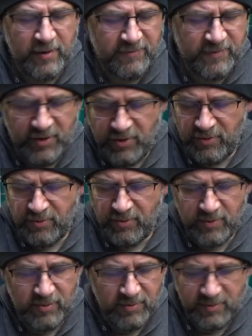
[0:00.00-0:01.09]
a few
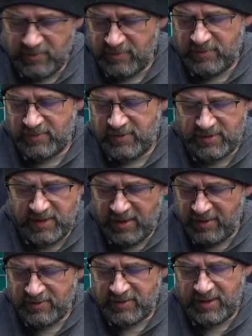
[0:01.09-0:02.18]

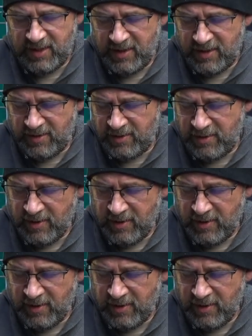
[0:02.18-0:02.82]
scenarios here.